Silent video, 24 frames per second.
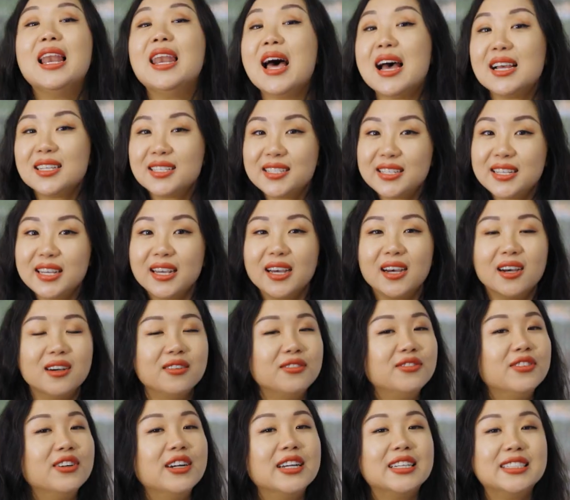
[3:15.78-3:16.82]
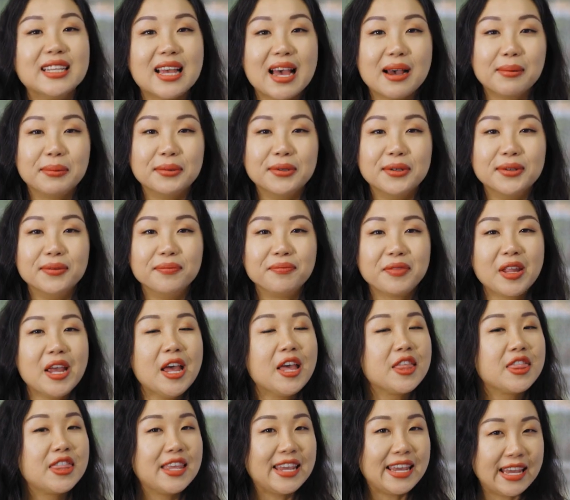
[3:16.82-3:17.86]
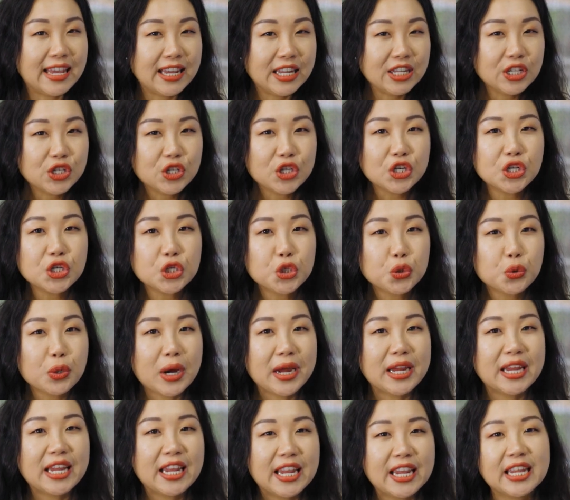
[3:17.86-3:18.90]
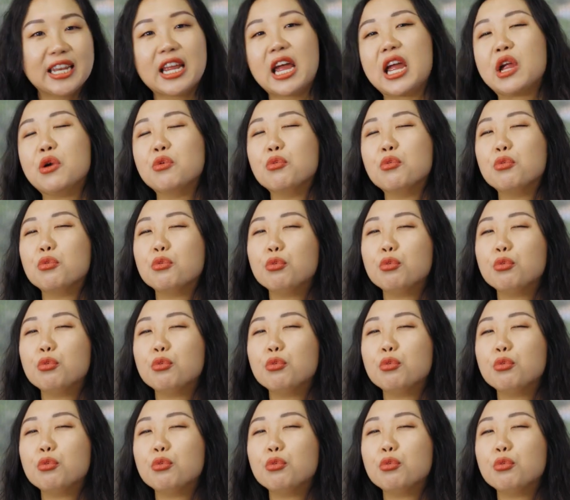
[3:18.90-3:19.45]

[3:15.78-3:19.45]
Last year, for example, the interest rate hit a